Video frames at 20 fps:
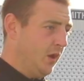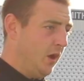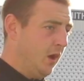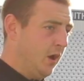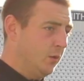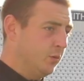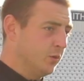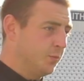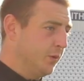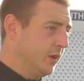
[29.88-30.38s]

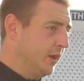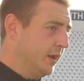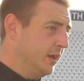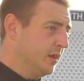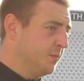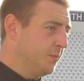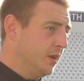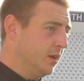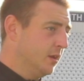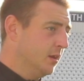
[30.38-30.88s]
Oh, it was brilliant.
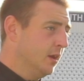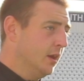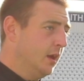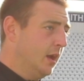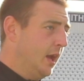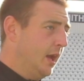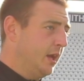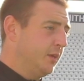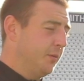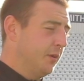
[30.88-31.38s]

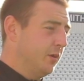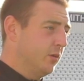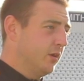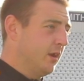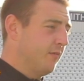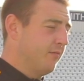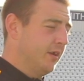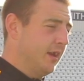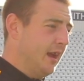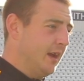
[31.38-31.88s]
He's been good
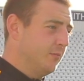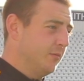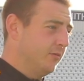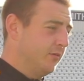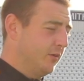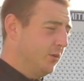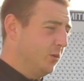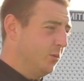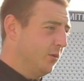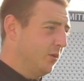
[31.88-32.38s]
every game with
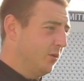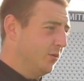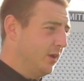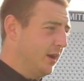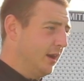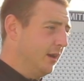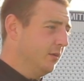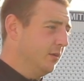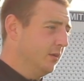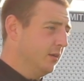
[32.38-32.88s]
the new ball
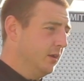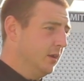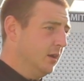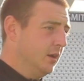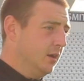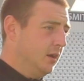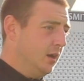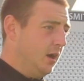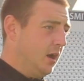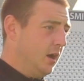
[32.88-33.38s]
now
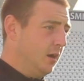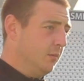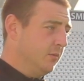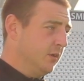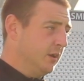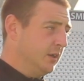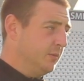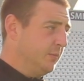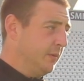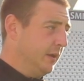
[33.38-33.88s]

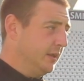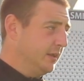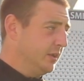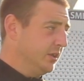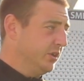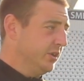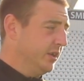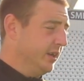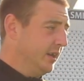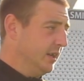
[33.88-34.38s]
that he's played
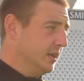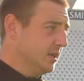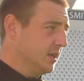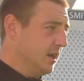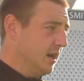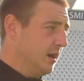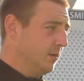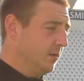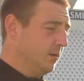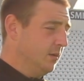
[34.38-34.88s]
this year.
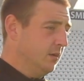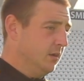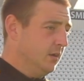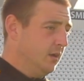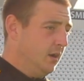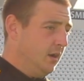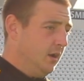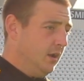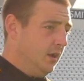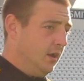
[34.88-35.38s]
So
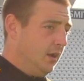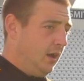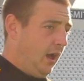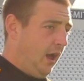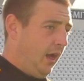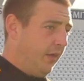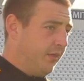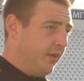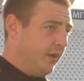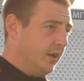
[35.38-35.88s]

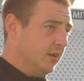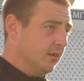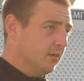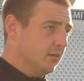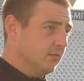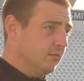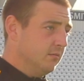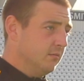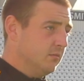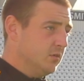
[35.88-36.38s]
I think
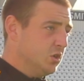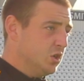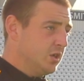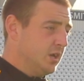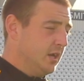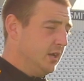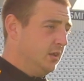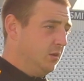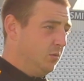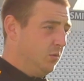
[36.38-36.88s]

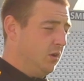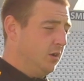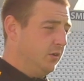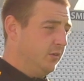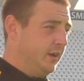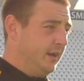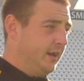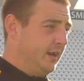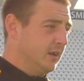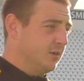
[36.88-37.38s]
seeing the work
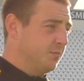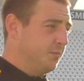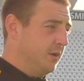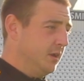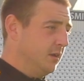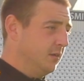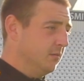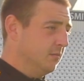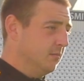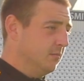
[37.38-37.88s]
that
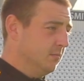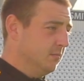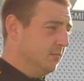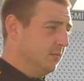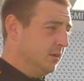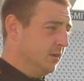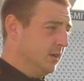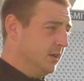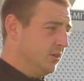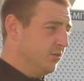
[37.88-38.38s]

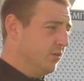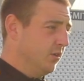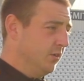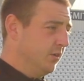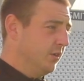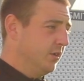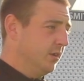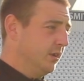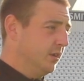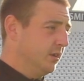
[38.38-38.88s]
he's
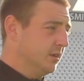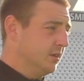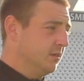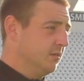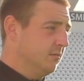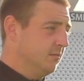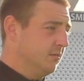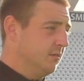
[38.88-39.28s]
done, and it's